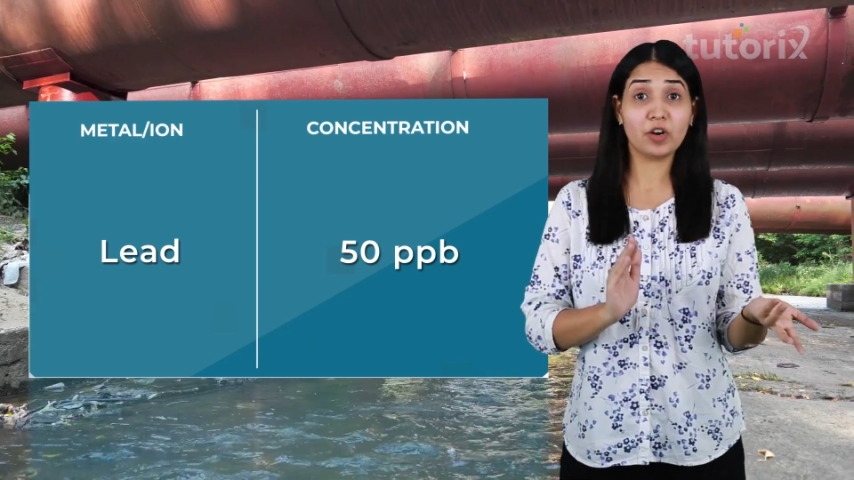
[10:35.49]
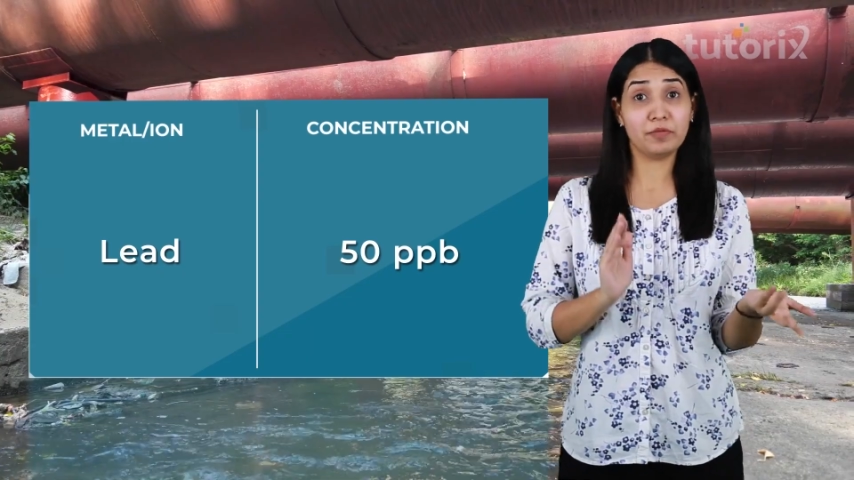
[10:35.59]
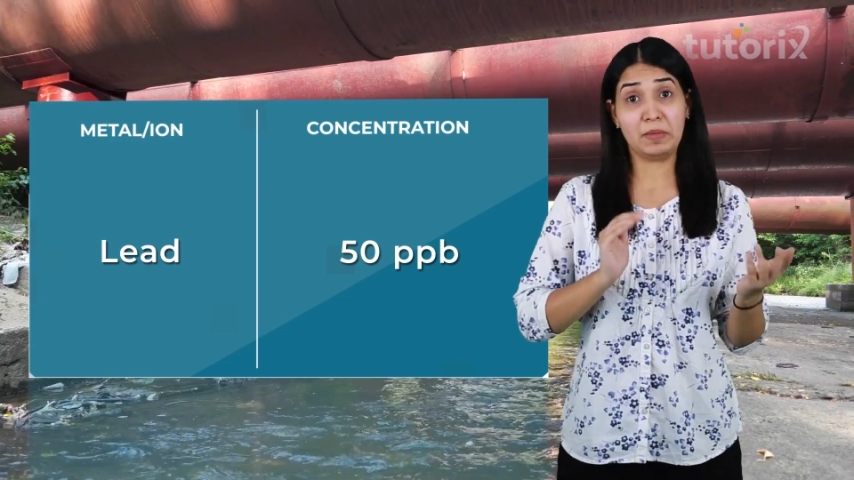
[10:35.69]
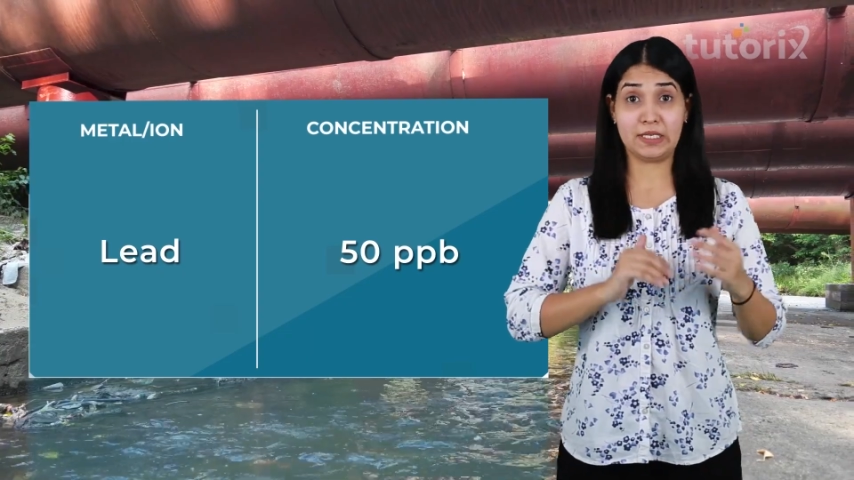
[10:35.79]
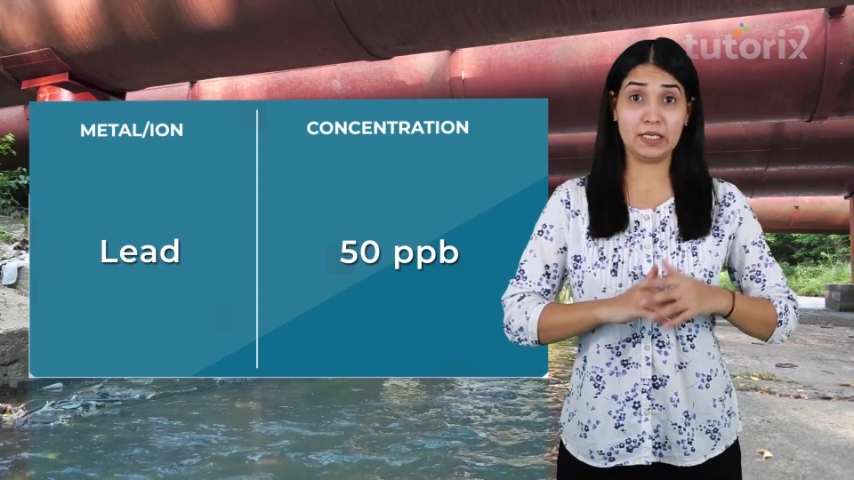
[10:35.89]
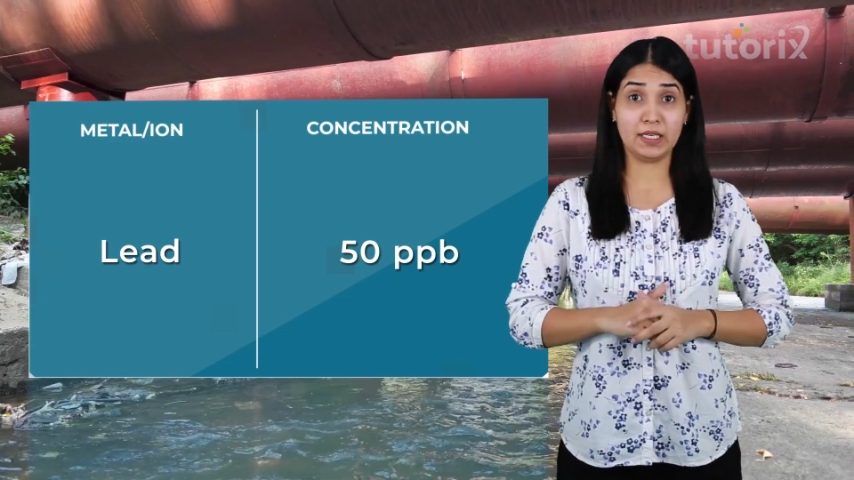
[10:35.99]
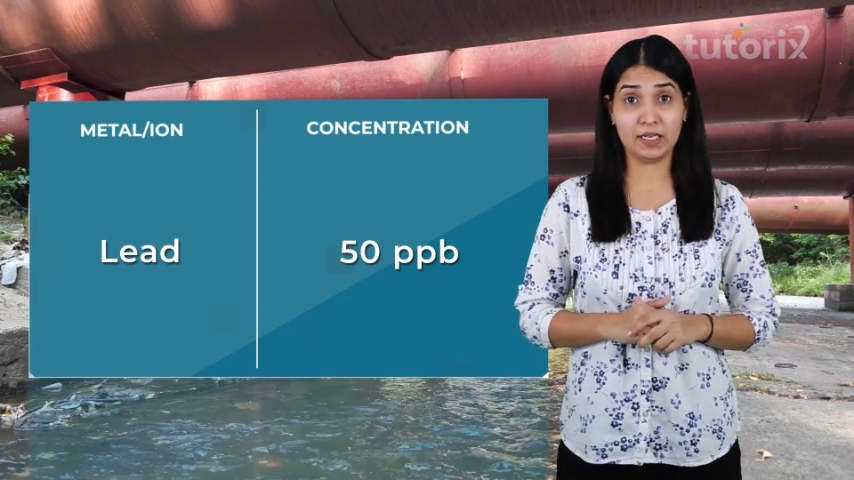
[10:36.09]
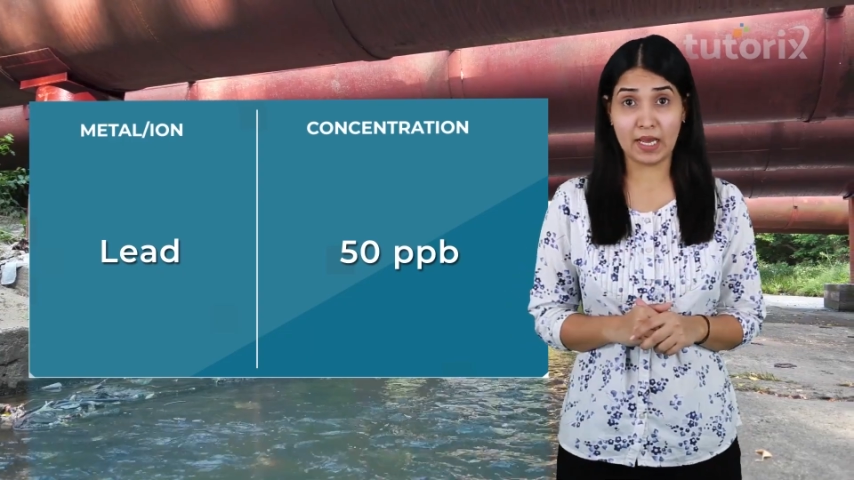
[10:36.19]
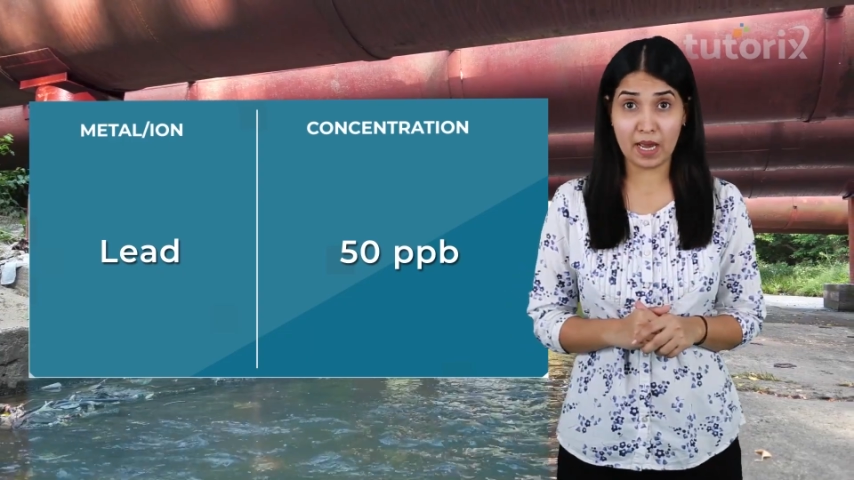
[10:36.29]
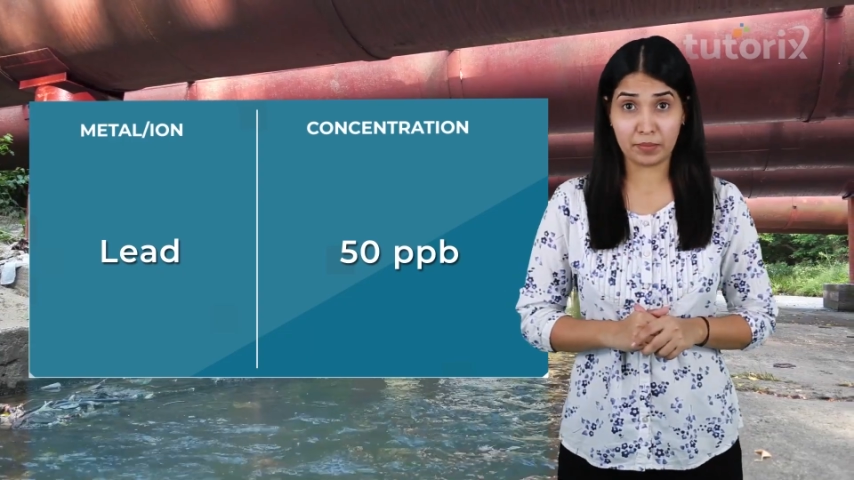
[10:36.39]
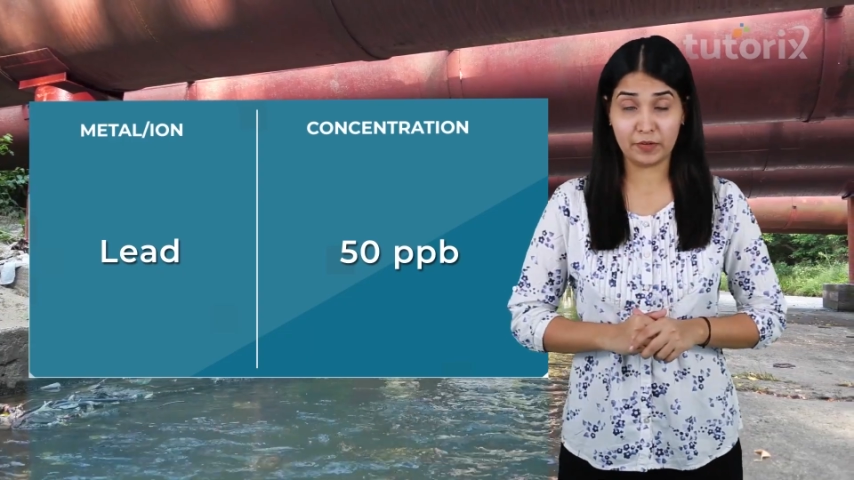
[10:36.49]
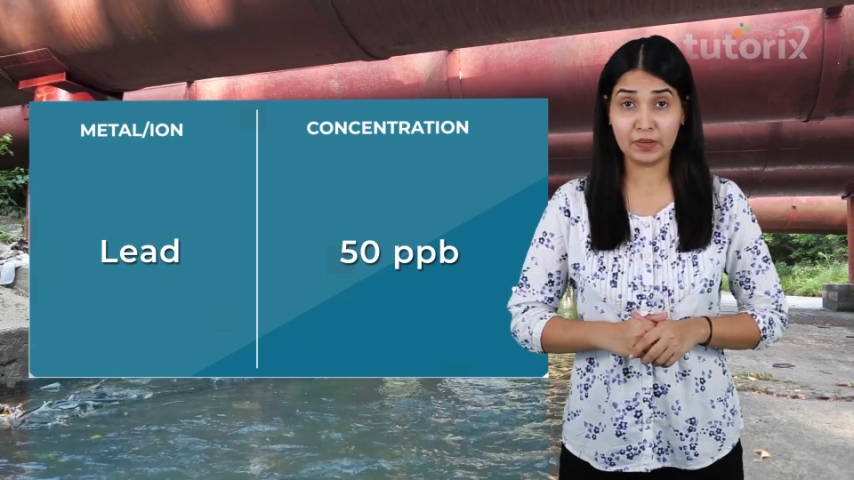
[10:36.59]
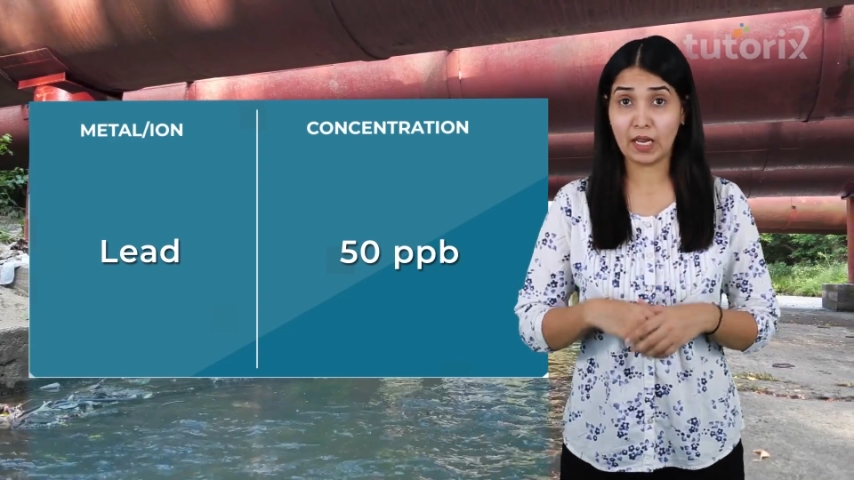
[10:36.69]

of metal can happen